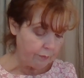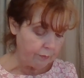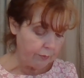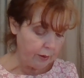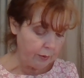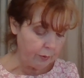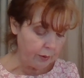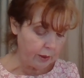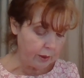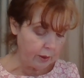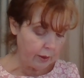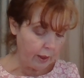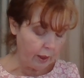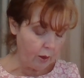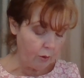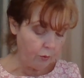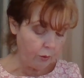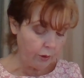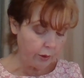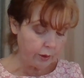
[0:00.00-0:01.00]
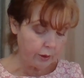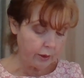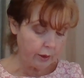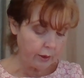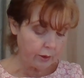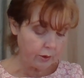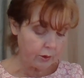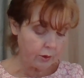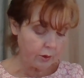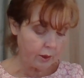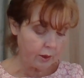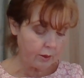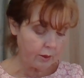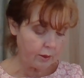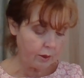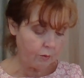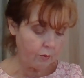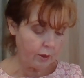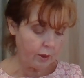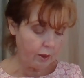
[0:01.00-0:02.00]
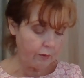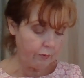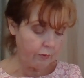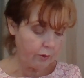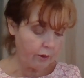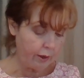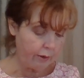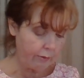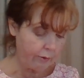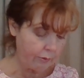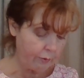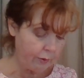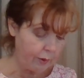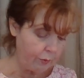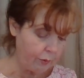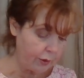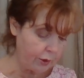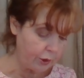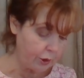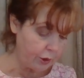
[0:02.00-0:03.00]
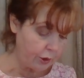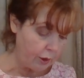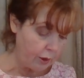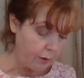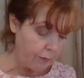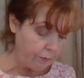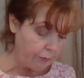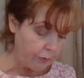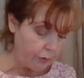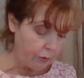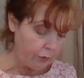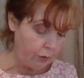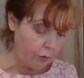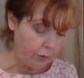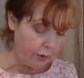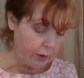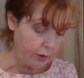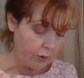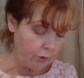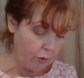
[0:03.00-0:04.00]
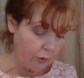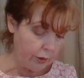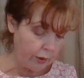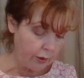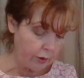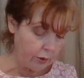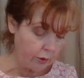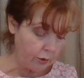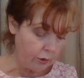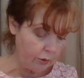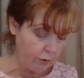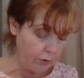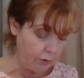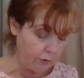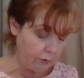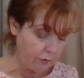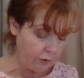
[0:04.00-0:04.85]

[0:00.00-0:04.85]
mean we can now work and exercise at whatever hour we wish, though ignoring the cues